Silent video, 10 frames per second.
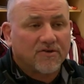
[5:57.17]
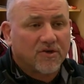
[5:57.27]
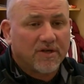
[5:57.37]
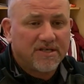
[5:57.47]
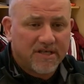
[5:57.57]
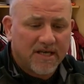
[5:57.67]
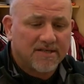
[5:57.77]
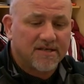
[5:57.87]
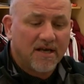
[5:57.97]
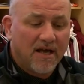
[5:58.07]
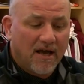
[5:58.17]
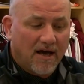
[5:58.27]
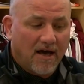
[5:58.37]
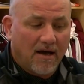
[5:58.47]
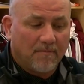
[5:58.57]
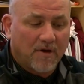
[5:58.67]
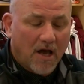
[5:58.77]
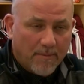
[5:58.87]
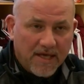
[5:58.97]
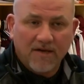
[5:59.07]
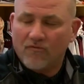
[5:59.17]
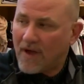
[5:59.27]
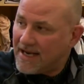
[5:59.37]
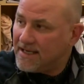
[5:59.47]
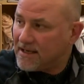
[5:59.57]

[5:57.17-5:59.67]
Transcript: So these kids um, come in ready to